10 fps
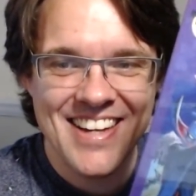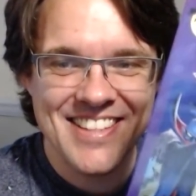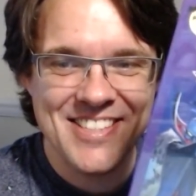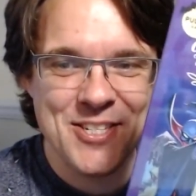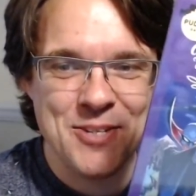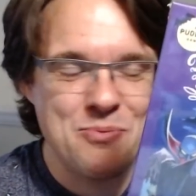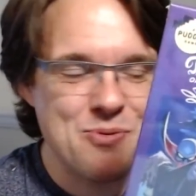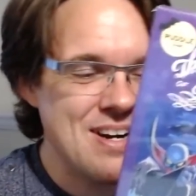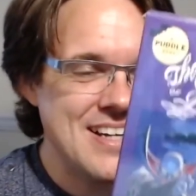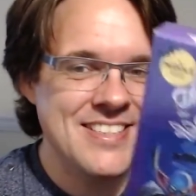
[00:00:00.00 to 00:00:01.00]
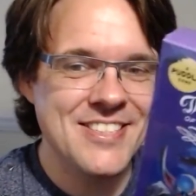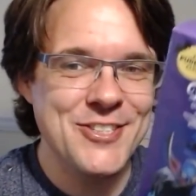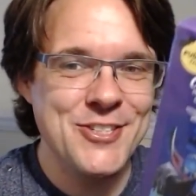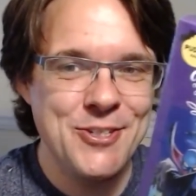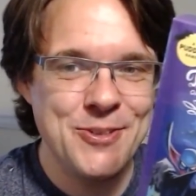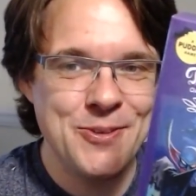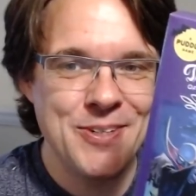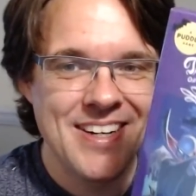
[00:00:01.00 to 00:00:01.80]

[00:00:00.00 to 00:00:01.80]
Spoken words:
This is a brand new